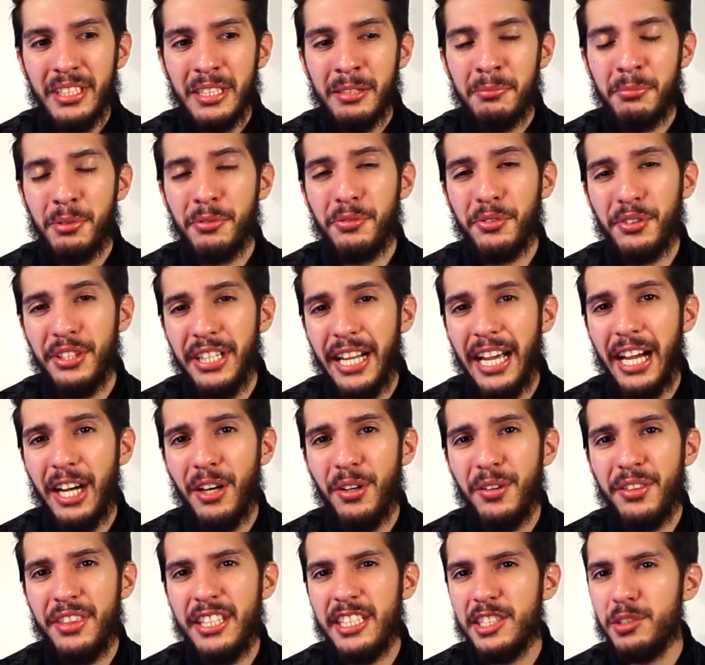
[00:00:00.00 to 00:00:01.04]
But for
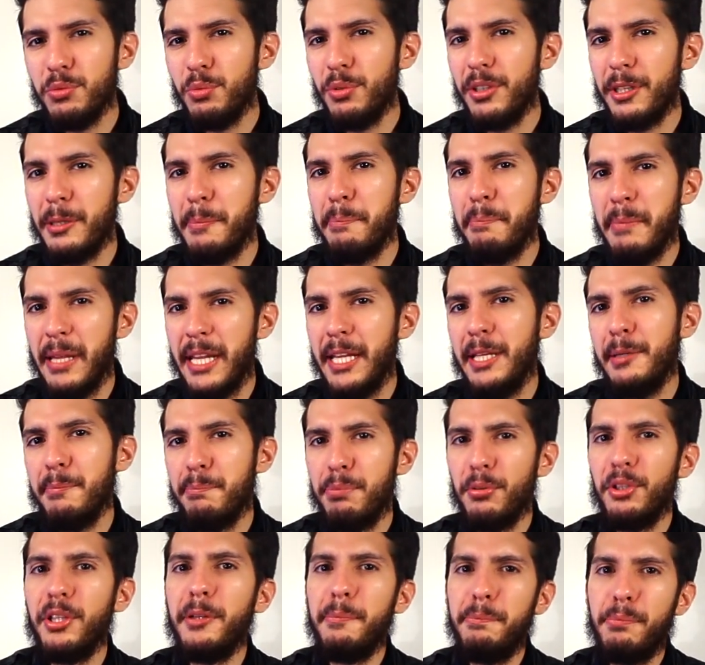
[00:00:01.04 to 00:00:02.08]
now, these were the main
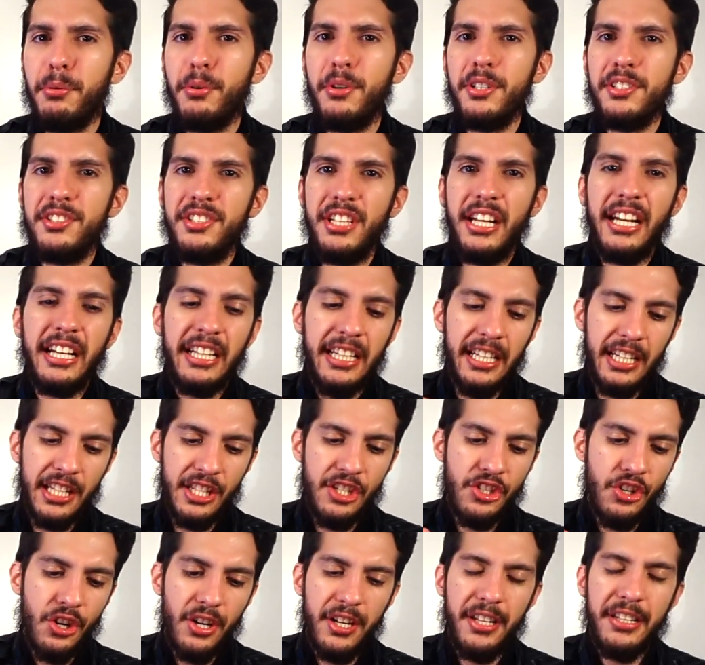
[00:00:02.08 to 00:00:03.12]
bullet points that I kind
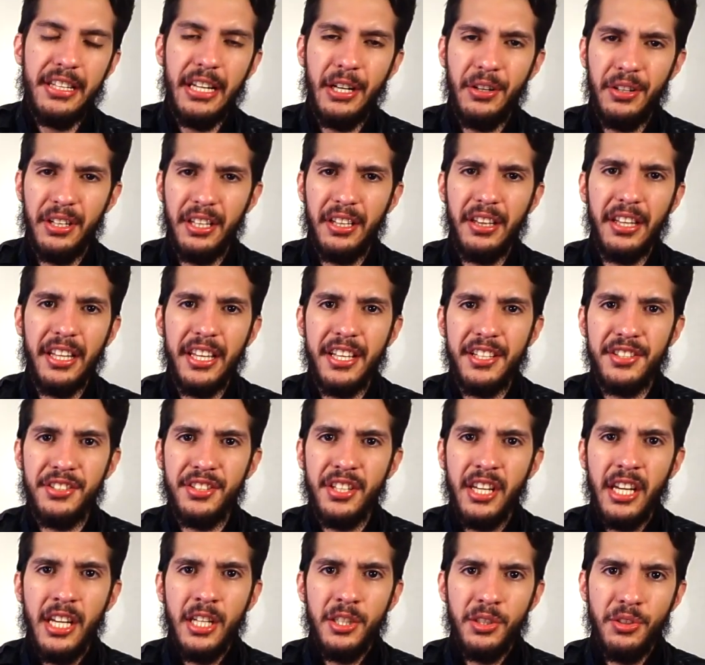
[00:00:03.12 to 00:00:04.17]
of jotted down on the list
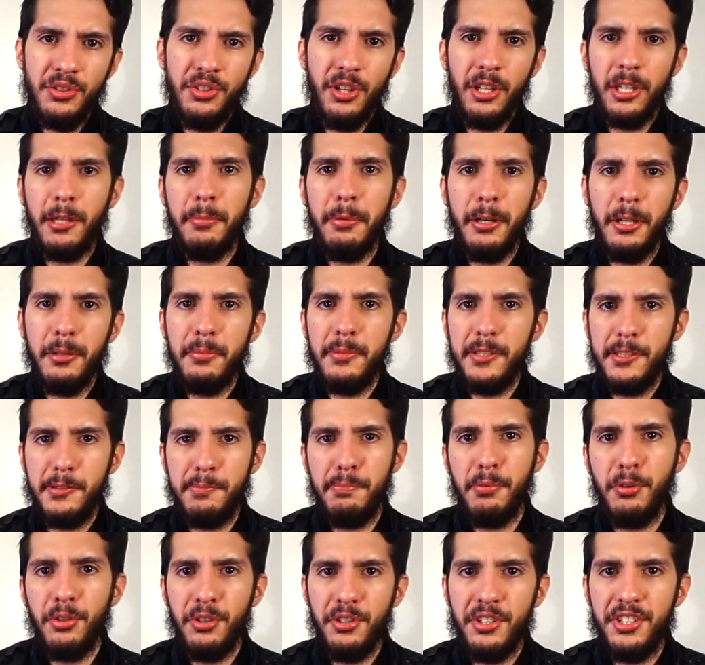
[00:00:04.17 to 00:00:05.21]
to talk about in my
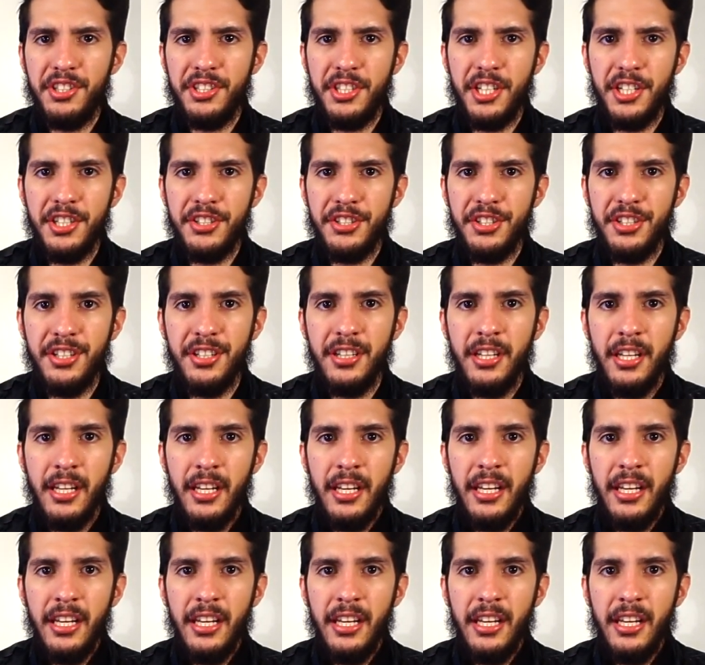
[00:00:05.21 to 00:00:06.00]
spoiler discussion.